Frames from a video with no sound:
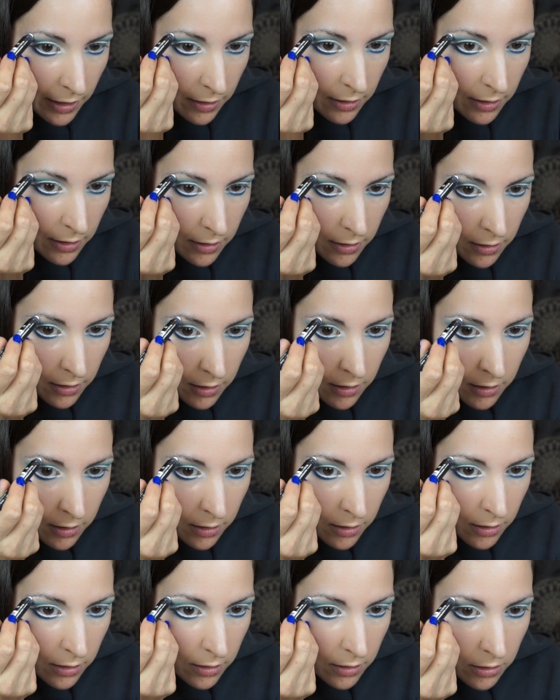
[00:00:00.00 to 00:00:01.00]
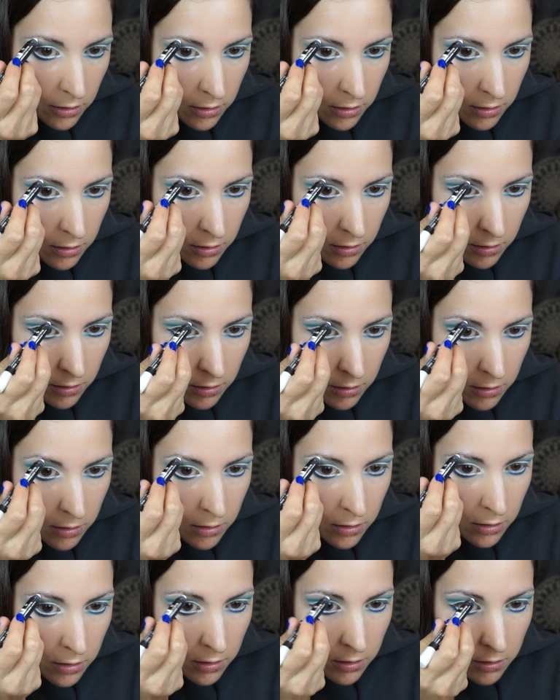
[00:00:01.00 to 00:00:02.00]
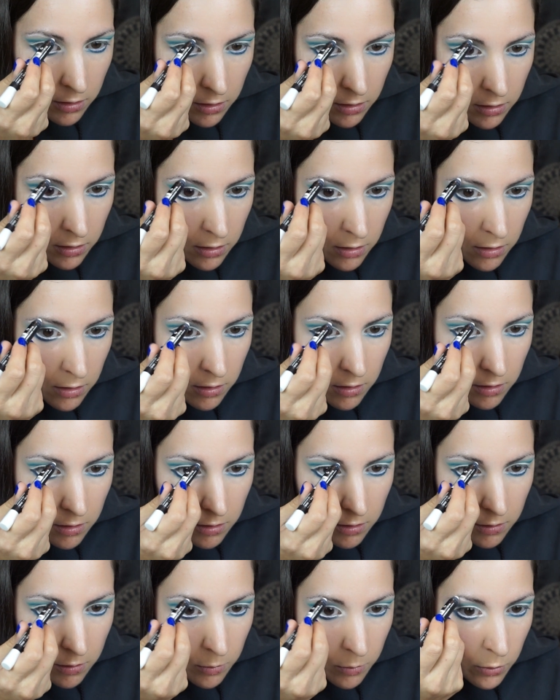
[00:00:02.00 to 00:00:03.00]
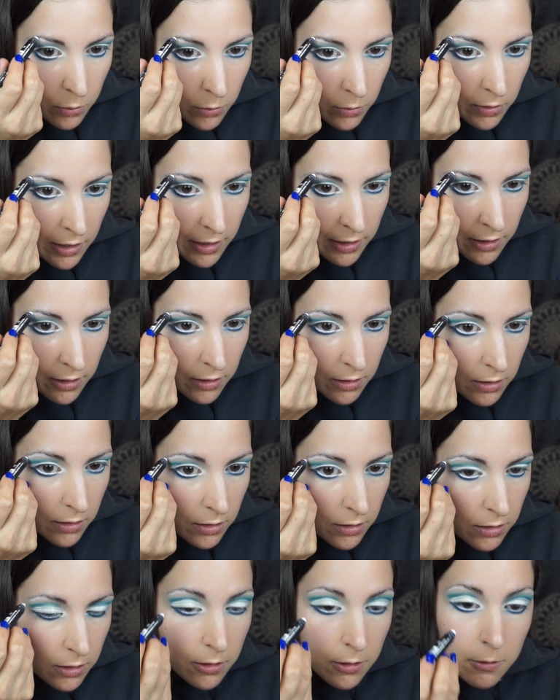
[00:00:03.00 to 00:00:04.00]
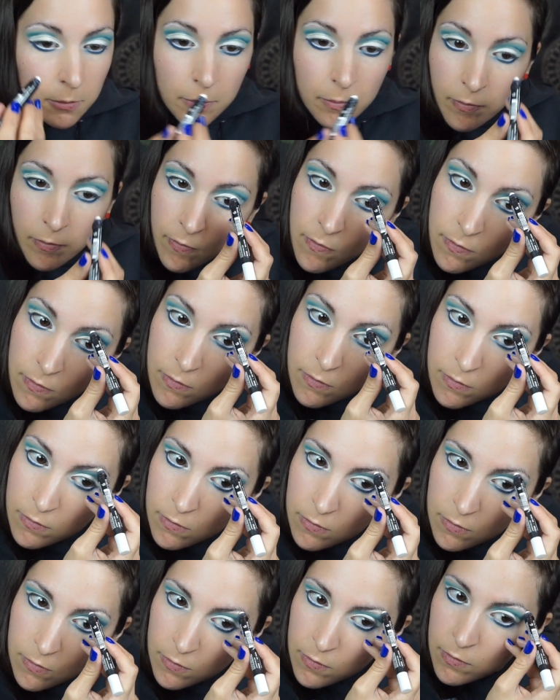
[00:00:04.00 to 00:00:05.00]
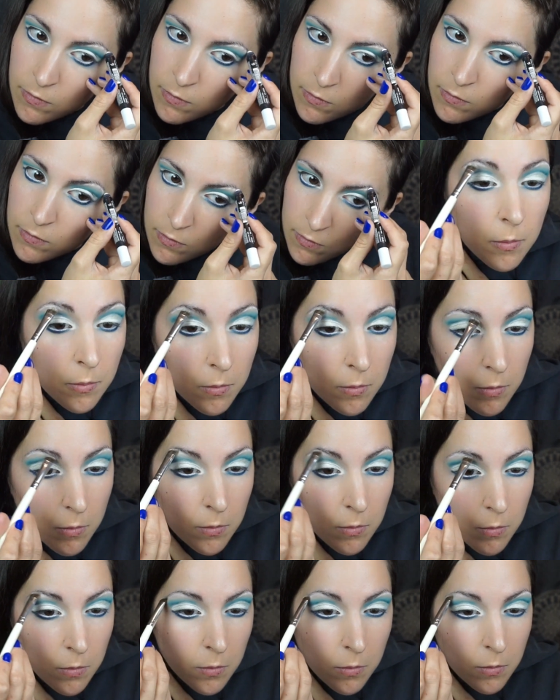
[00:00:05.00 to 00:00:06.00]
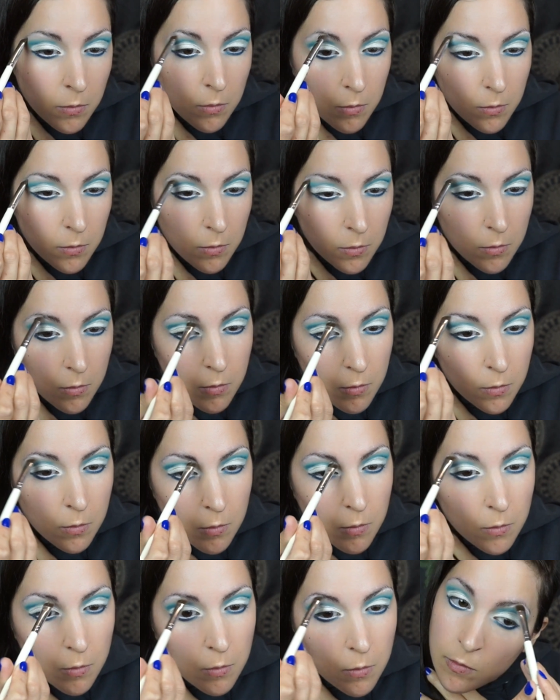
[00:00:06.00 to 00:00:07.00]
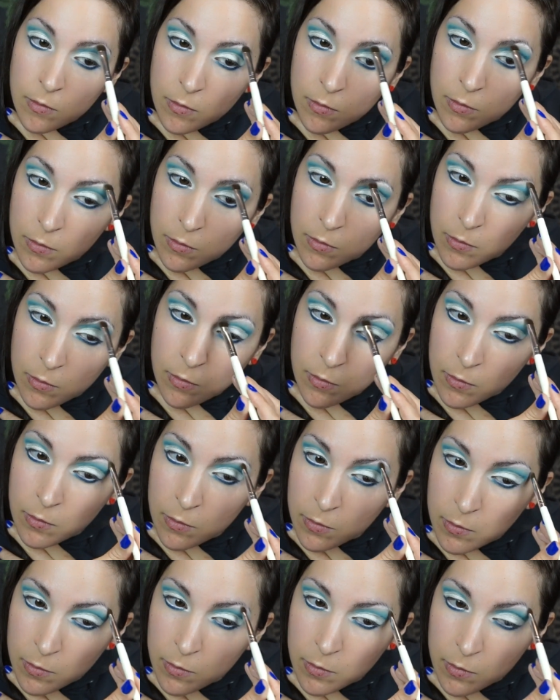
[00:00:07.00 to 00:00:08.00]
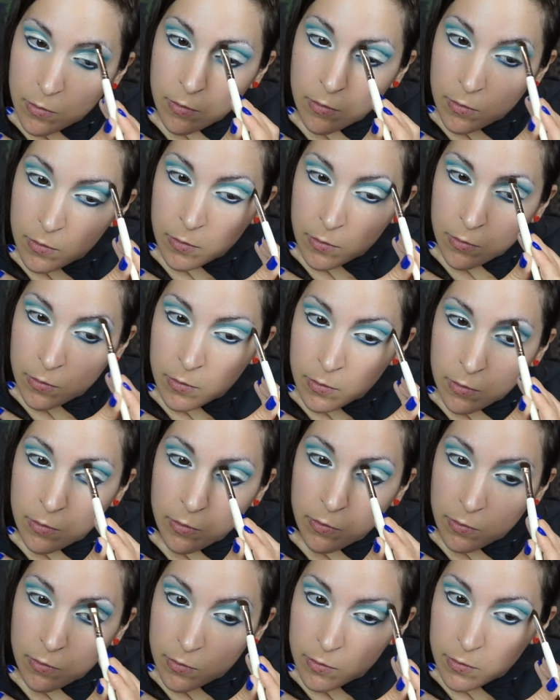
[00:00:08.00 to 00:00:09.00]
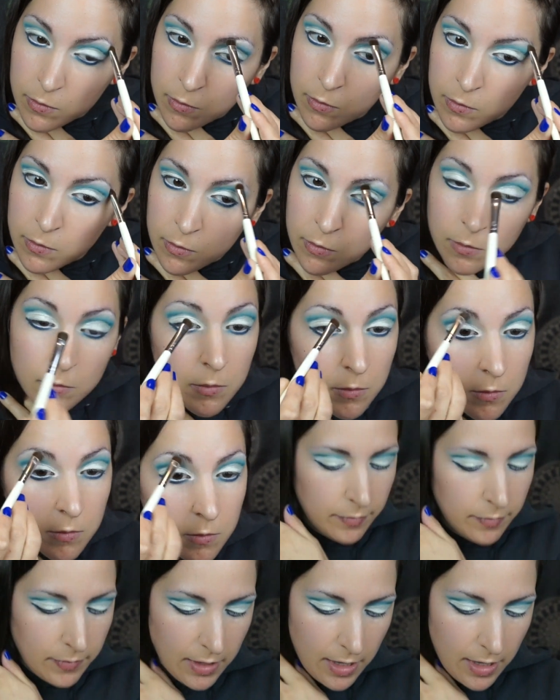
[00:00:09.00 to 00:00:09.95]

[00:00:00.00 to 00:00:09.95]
I'm taking that same white liner and I'm just going to go just underneath my eyebrow lightly. And now we're just going to put a little bit of powder white dress on top of that.